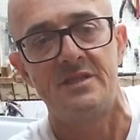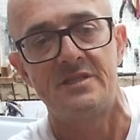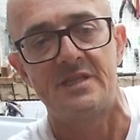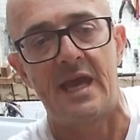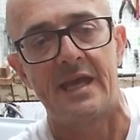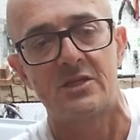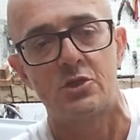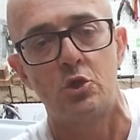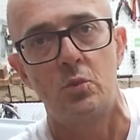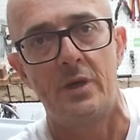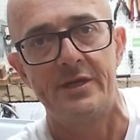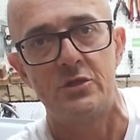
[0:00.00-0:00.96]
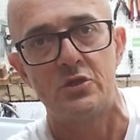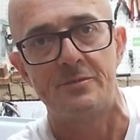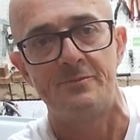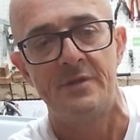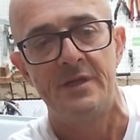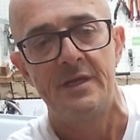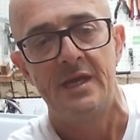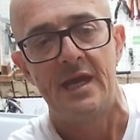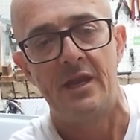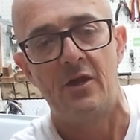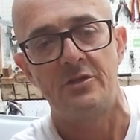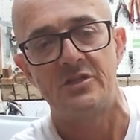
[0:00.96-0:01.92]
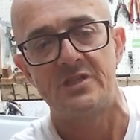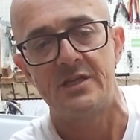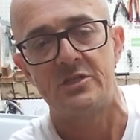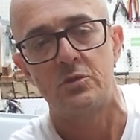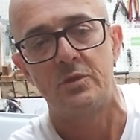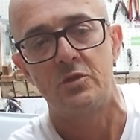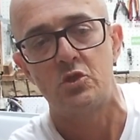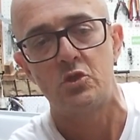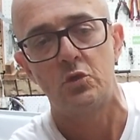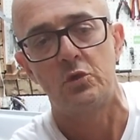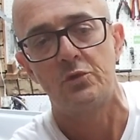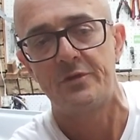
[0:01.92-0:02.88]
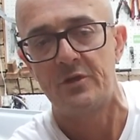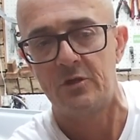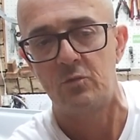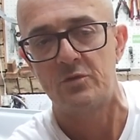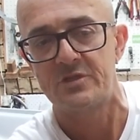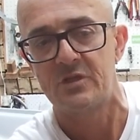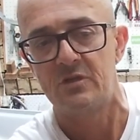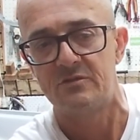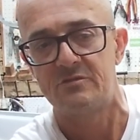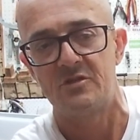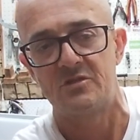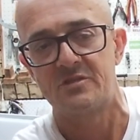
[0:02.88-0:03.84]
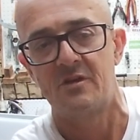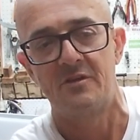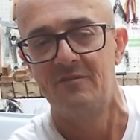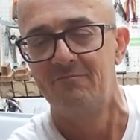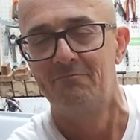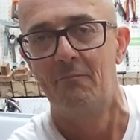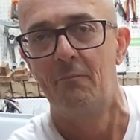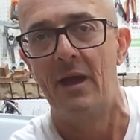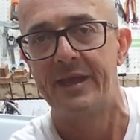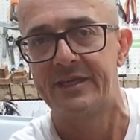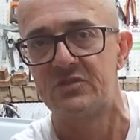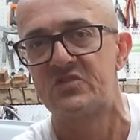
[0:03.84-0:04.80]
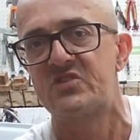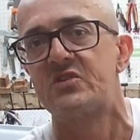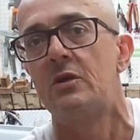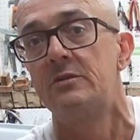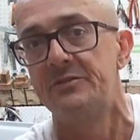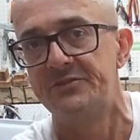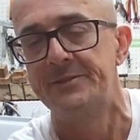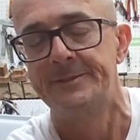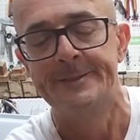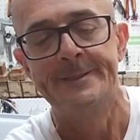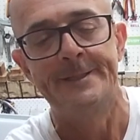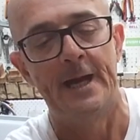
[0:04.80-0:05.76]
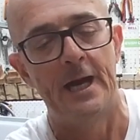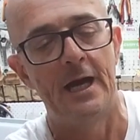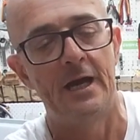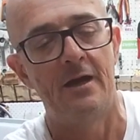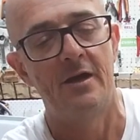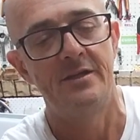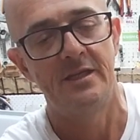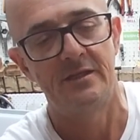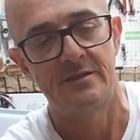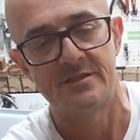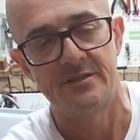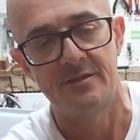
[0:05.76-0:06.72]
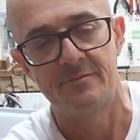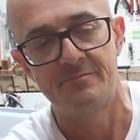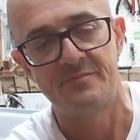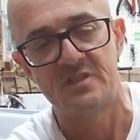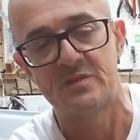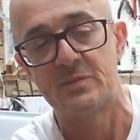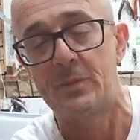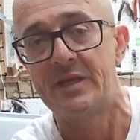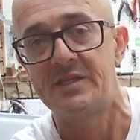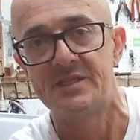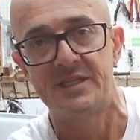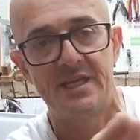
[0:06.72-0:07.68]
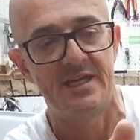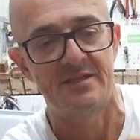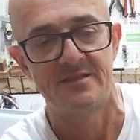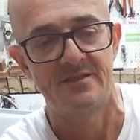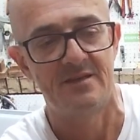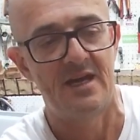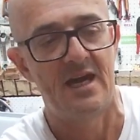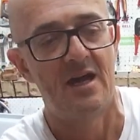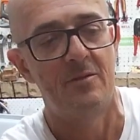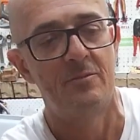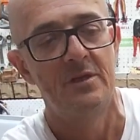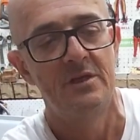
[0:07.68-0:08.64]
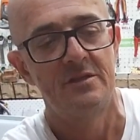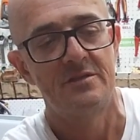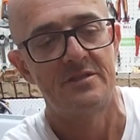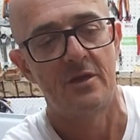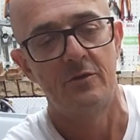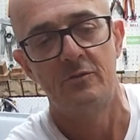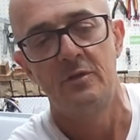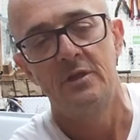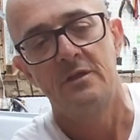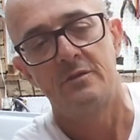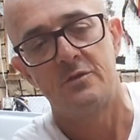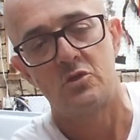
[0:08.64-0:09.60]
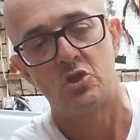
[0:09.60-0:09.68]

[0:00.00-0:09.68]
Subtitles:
this actuation. And I just had to ensure that I wasn't just going to make it solid. I needed to space it out. So the